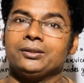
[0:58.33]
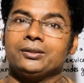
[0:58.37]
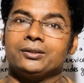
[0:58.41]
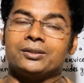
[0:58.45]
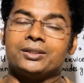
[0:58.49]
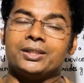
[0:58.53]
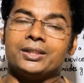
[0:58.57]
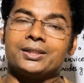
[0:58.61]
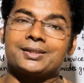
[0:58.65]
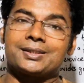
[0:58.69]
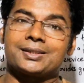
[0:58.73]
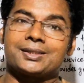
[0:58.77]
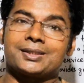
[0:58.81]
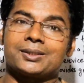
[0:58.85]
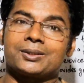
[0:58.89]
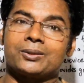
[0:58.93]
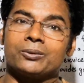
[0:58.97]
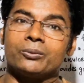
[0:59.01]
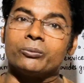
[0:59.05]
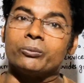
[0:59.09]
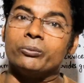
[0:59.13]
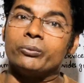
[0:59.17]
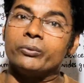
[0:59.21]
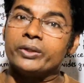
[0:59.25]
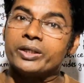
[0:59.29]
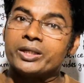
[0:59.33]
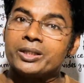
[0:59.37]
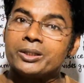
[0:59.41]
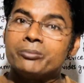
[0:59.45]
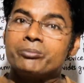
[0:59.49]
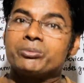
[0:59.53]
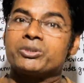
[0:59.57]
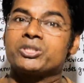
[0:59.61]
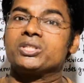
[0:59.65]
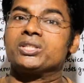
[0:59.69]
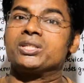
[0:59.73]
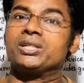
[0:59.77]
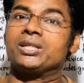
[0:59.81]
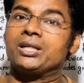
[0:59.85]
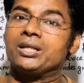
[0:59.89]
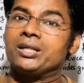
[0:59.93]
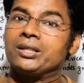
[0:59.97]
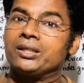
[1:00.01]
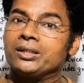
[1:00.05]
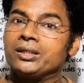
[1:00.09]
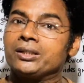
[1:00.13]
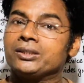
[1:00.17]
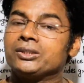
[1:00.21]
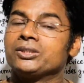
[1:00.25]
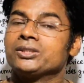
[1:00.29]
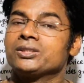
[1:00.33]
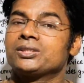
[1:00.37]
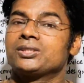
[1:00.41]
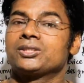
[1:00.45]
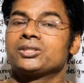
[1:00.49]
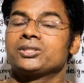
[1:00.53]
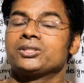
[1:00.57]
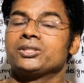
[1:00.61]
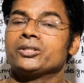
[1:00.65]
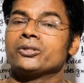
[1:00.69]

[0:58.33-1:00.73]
this very particular just